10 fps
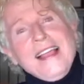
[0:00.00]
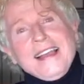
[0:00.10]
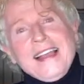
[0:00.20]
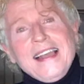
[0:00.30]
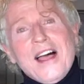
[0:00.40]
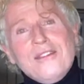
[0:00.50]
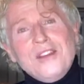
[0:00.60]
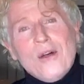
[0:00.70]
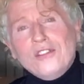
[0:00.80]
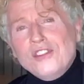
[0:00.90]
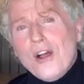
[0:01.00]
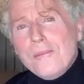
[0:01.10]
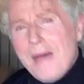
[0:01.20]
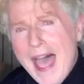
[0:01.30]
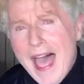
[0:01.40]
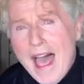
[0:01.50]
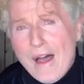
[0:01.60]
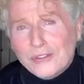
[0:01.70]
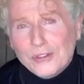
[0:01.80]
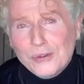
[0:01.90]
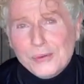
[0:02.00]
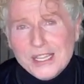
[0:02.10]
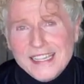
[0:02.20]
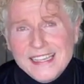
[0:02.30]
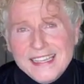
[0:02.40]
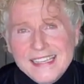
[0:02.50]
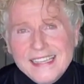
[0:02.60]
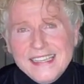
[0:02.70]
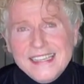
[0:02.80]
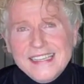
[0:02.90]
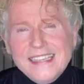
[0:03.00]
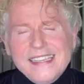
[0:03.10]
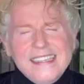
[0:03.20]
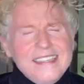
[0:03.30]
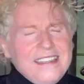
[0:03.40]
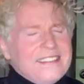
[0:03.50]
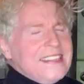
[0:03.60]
Love knows no boundaries,